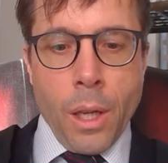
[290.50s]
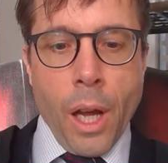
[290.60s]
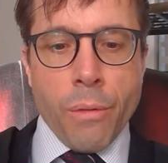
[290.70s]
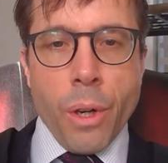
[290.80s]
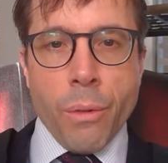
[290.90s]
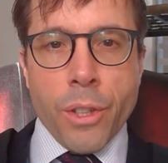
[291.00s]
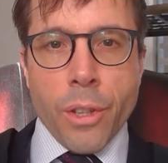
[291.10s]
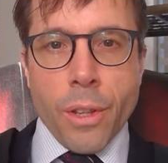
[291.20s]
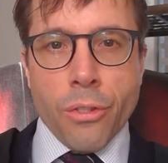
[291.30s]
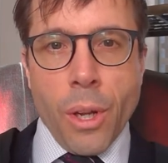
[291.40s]
I've
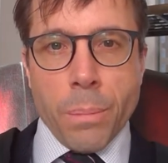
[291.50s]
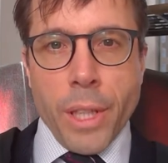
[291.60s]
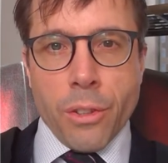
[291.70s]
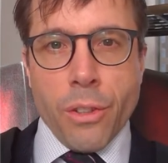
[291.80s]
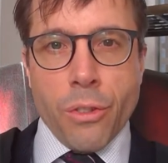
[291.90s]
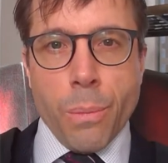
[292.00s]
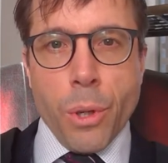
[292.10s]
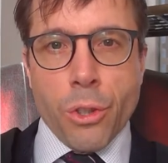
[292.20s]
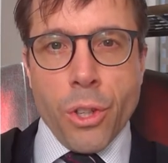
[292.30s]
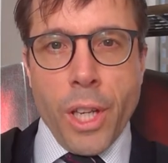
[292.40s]
rewritten the sampling
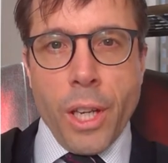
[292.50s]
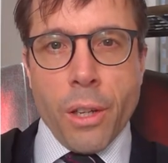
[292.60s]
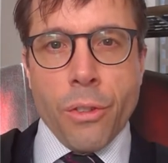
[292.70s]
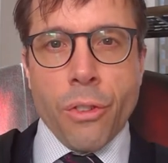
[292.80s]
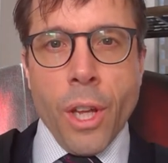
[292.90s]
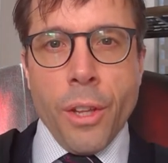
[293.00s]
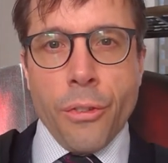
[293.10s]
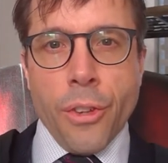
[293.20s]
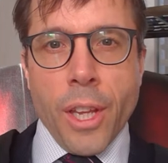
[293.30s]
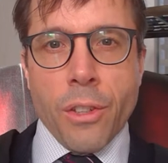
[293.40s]
distribution here as
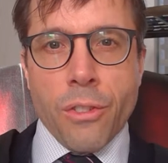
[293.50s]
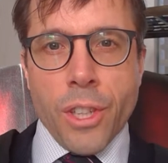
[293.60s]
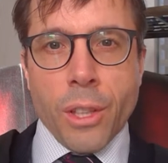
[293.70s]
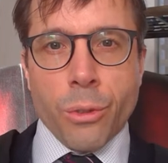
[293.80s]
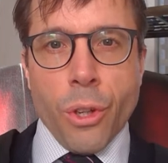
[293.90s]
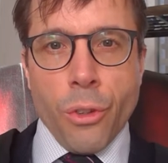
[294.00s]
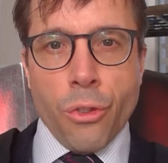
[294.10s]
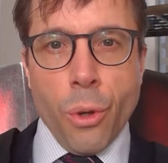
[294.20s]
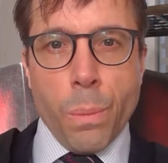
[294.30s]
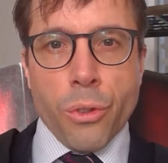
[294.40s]
z tilde
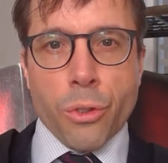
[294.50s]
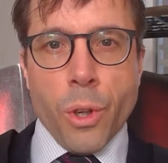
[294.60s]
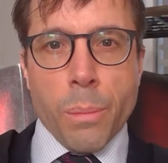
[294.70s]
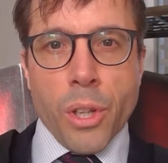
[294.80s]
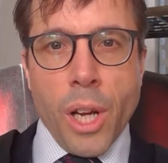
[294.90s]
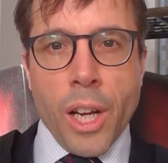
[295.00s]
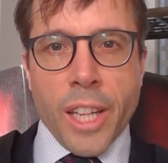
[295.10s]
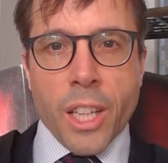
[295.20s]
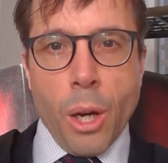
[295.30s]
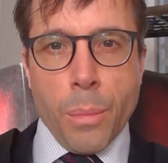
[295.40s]
superscript I
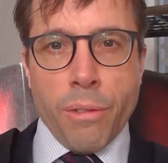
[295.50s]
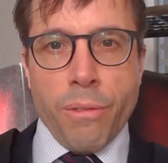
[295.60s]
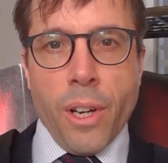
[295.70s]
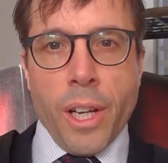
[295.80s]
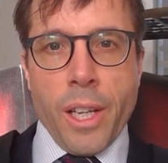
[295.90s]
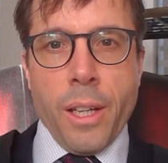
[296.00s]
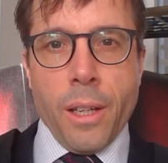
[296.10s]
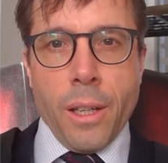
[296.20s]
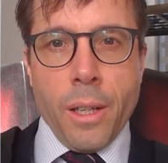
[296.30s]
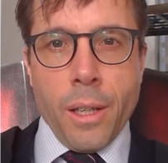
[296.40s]
comma phi,
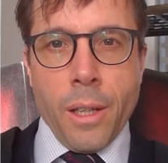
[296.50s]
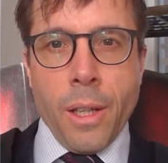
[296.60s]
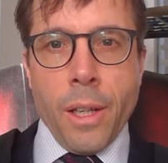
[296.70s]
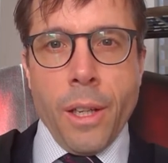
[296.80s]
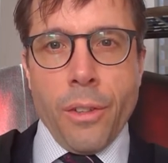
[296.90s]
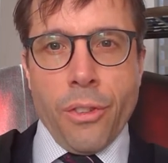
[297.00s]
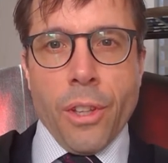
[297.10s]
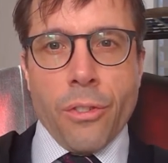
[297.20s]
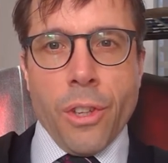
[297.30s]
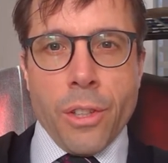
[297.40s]

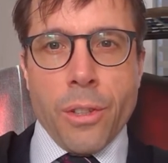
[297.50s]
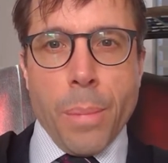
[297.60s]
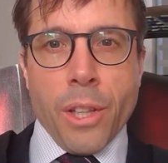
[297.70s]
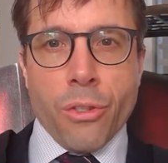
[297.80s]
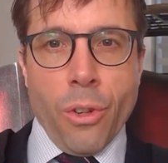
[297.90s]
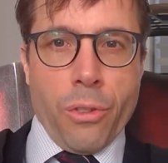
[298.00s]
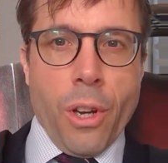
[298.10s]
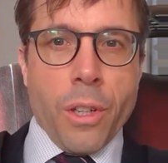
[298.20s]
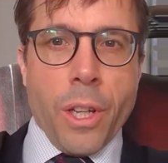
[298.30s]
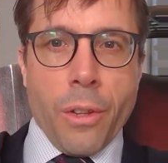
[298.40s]
since it depends not
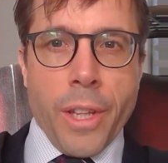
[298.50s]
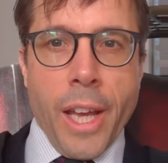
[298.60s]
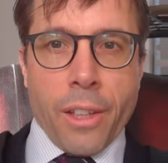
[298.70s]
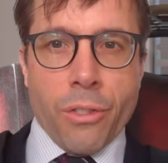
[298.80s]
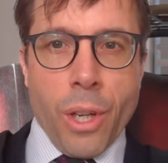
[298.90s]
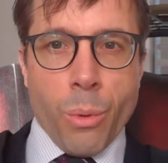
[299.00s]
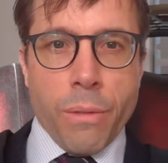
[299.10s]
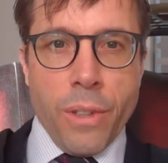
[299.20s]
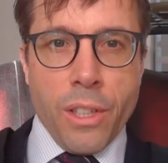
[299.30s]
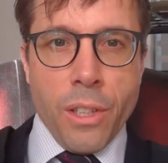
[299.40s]
only on the xi we
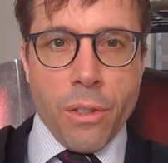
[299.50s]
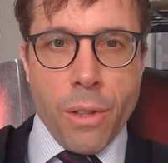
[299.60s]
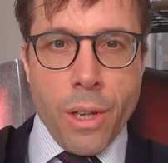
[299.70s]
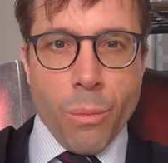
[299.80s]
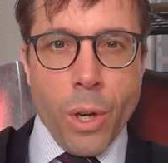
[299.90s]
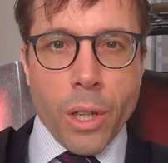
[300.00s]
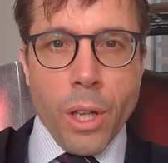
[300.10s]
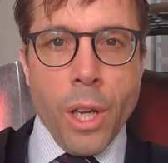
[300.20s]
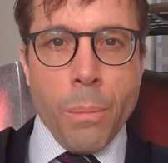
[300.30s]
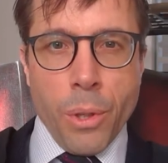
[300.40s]
feed into the network,
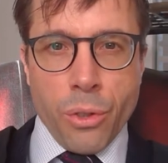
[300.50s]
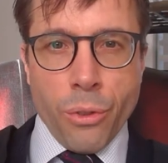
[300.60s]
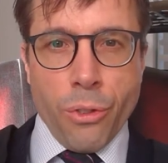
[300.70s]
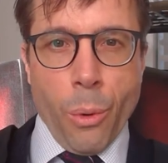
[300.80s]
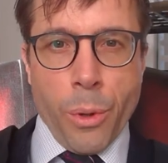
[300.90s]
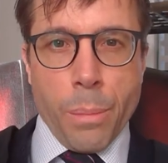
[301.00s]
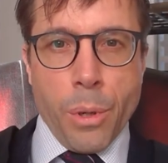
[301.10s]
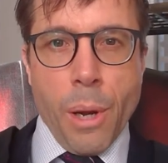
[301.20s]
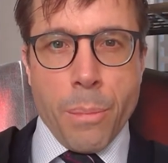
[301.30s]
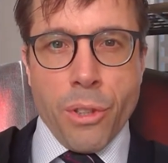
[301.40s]
but also on the
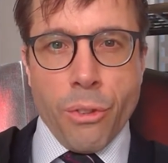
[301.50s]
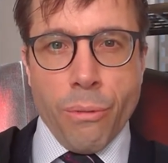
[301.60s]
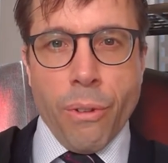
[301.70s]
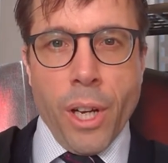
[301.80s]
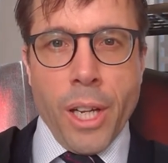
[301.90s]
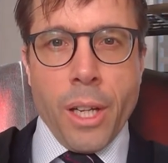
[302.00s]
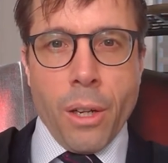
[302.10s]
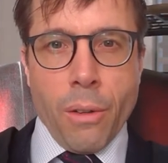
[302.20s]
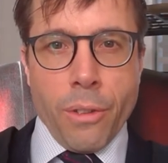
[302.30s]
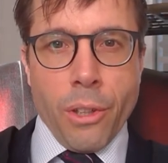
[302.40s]
parameters phi
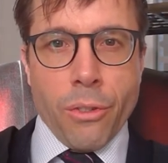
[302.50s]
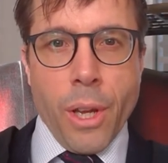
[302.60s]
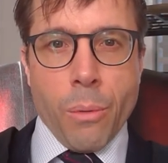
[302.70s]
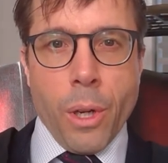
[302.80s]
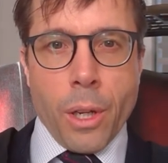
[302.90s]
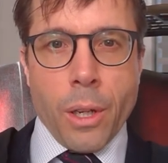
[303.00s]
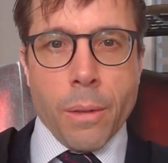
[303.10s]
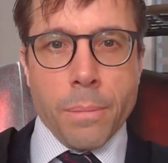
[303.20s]
of this network.